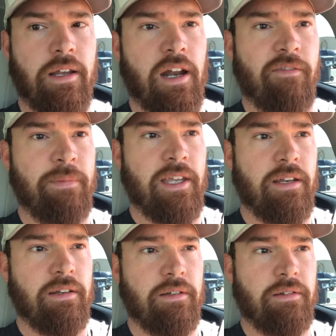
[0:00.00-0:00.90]
and I've
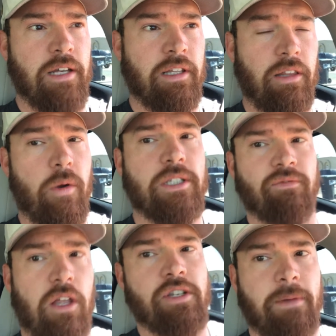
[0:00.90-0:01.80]
been at the lowest
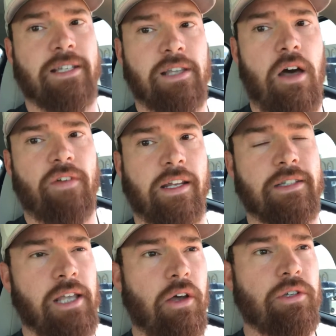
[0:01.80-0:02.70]
of lows myself, and I
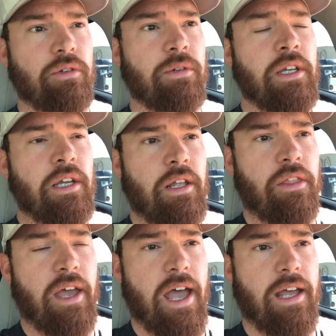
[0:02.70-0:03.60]
can tell you
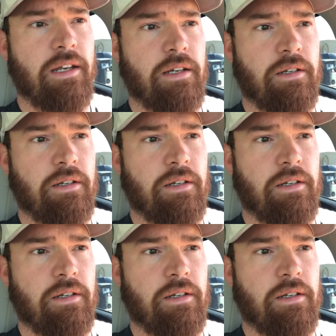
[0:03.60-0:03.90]
that